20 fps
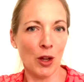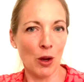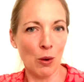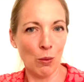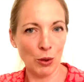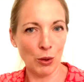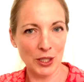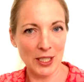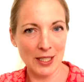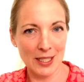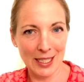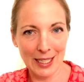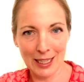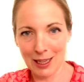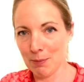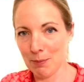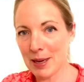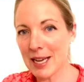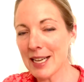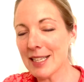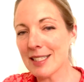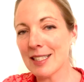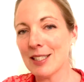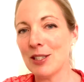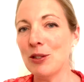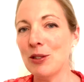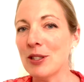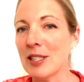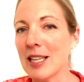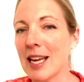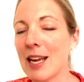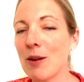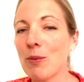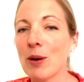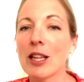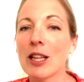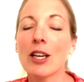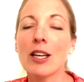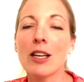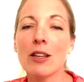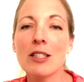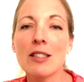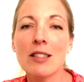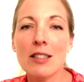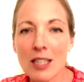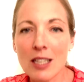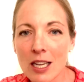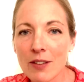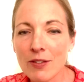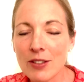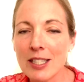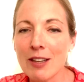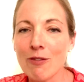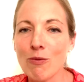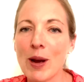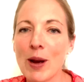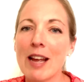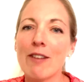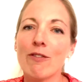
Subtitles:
What is a little bit, you say? Well, the conservative way of